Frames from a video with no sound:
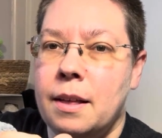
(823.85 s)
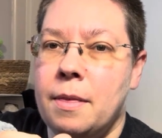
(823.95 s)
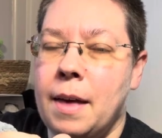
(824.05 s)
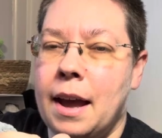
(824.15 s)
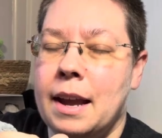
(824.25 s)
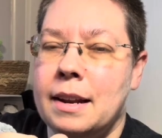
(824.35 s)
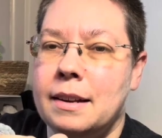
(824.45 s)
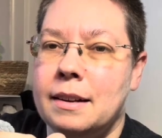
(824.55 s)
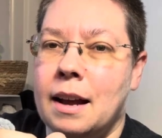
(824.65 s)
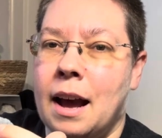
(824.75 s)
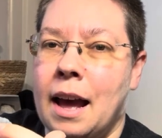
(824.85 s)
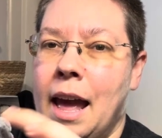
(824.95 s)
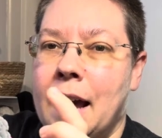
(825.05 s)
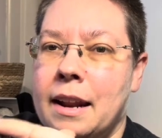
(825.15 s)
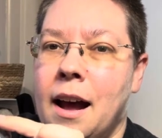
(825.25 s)
that I
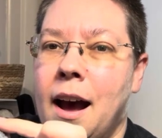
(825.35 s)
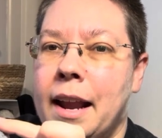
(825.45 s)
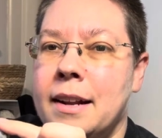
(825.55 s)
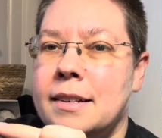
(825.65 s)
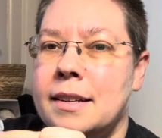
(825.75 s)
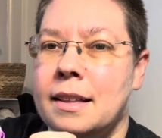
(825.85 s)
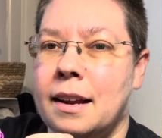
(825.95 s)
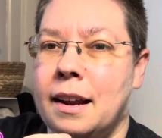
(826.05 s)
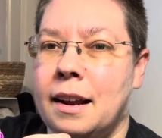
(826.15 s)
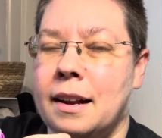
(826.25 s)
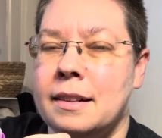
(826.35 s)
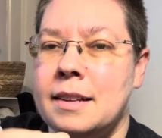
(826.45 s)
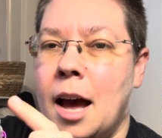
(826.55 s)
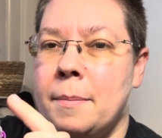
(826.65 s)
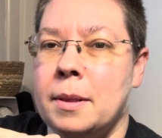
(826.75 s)
added height to the
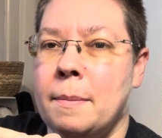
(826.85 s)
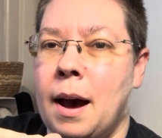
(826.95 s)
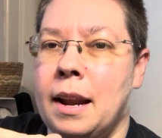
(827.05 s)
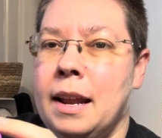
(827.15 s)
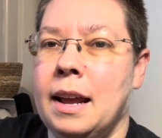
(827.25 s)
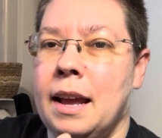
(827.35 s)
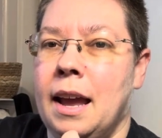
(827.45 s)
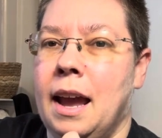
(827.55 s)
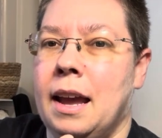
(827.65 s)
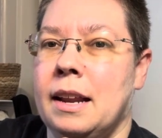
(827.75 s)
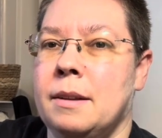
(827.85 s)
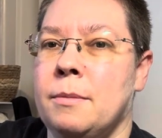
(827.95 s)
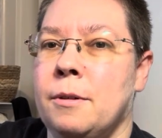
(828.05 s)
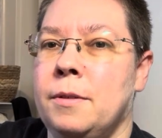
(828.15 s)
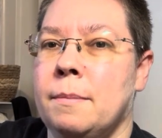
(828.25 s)
top of the body and
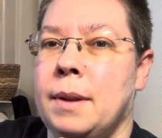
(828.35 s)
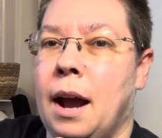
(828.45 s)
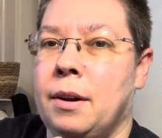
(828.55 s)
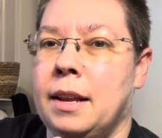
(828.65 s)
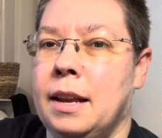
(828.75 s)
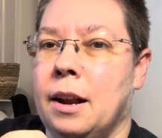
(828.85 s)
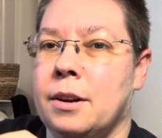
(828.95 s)
move them down here.